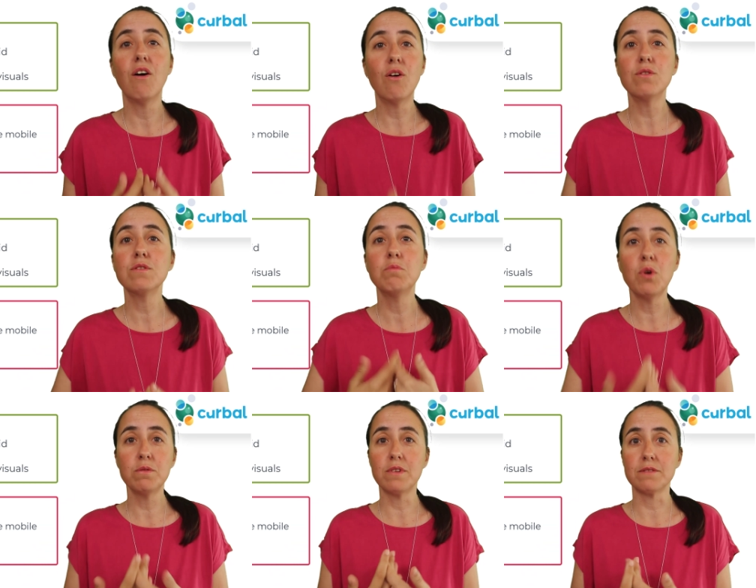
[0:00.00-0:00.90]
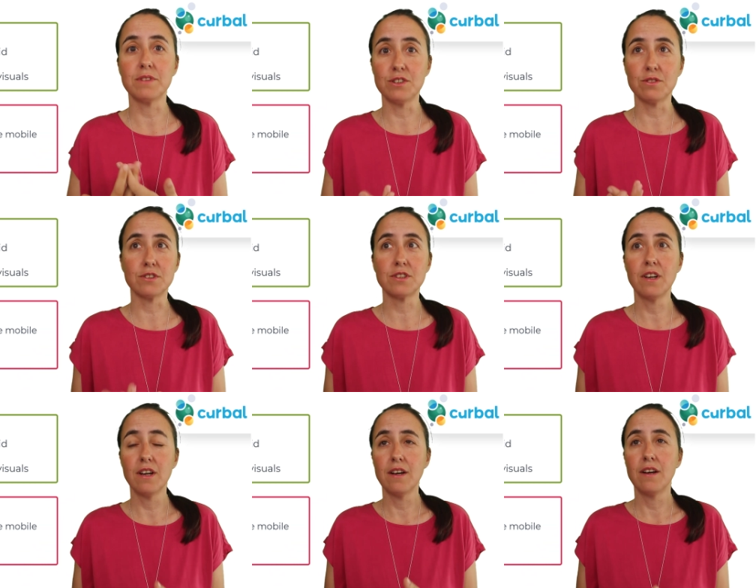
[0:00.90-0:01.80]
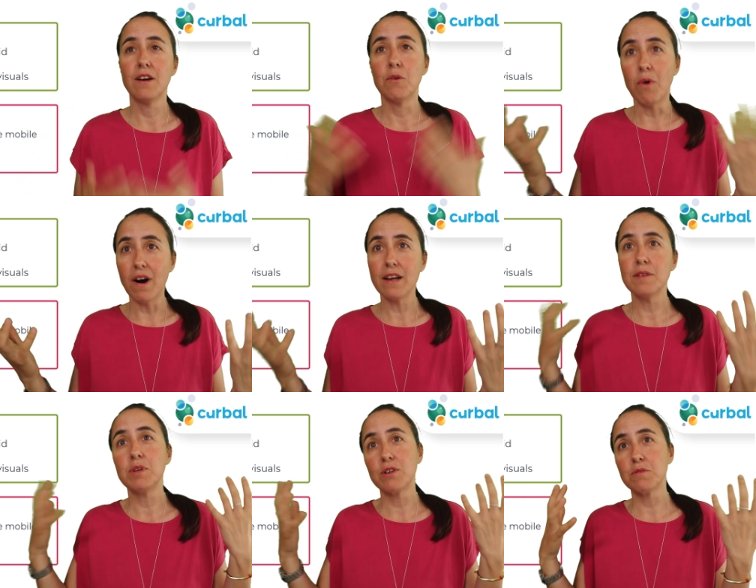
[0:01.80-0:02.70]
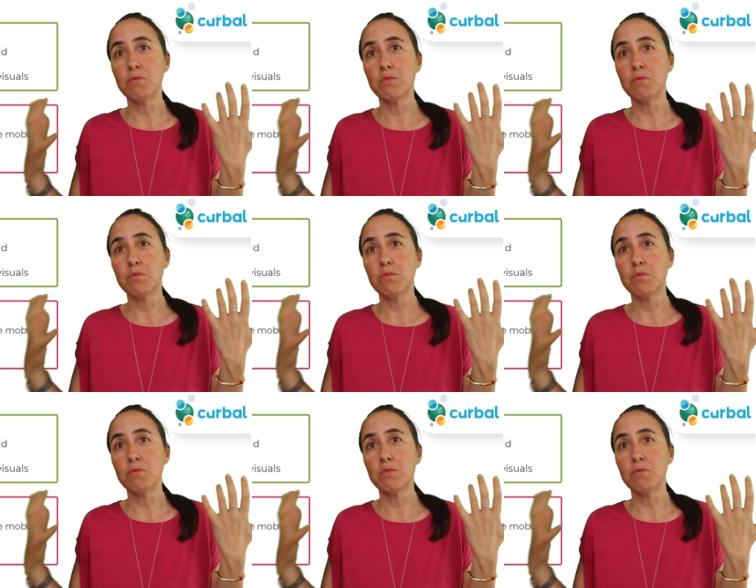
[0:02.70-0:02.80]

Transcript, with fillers: own mobile visuals. Why? Because